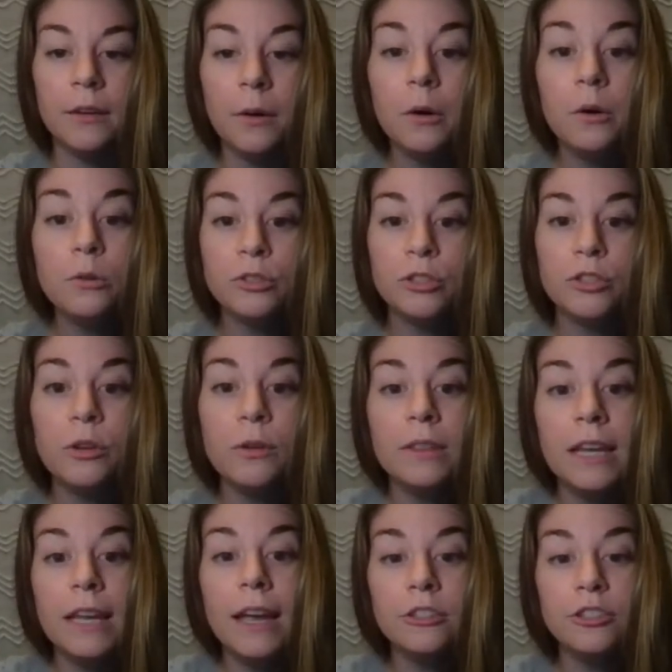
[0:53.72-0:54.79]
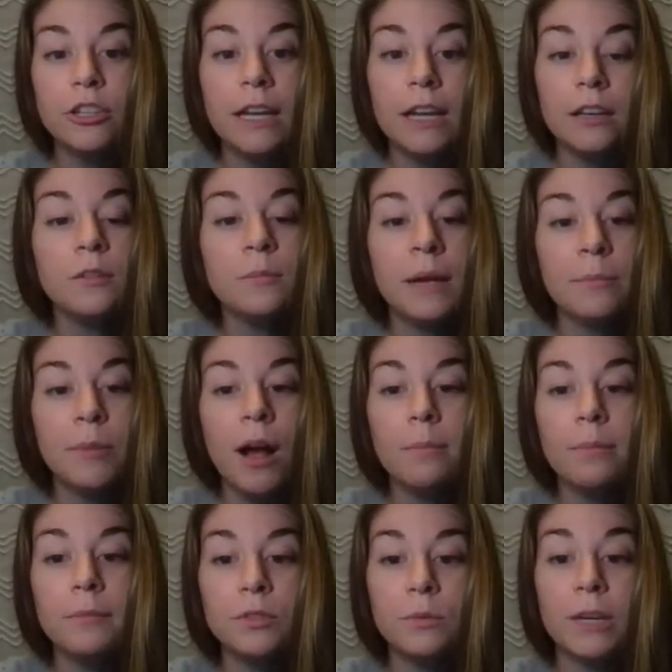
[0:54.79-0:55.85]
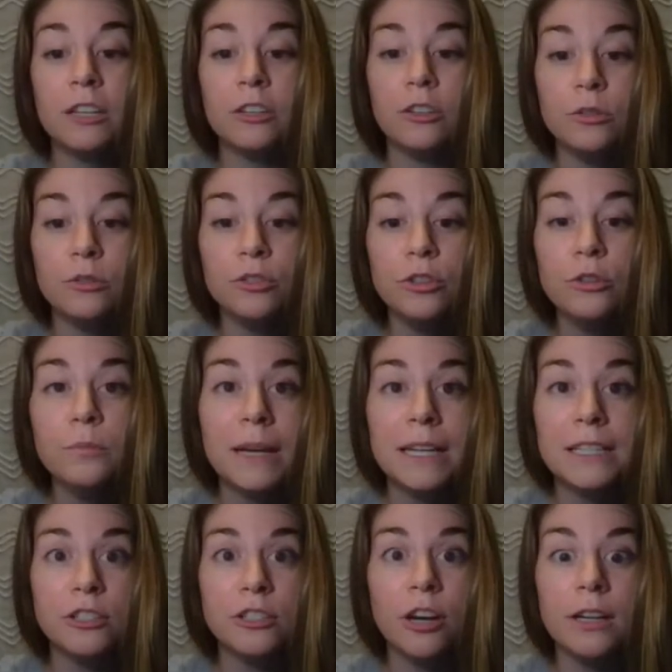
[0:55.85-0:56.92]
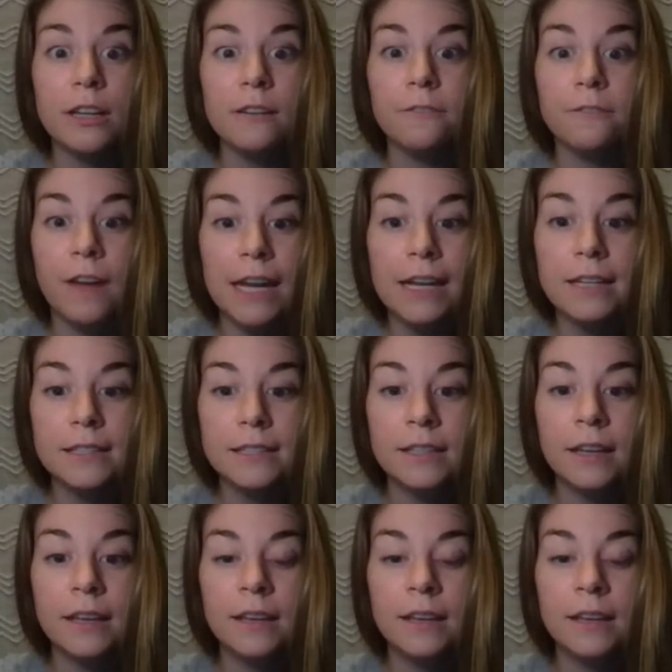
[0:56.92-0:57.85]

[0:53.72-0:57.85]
Oh, so you think I should handle my problems the way you do, by starting fights?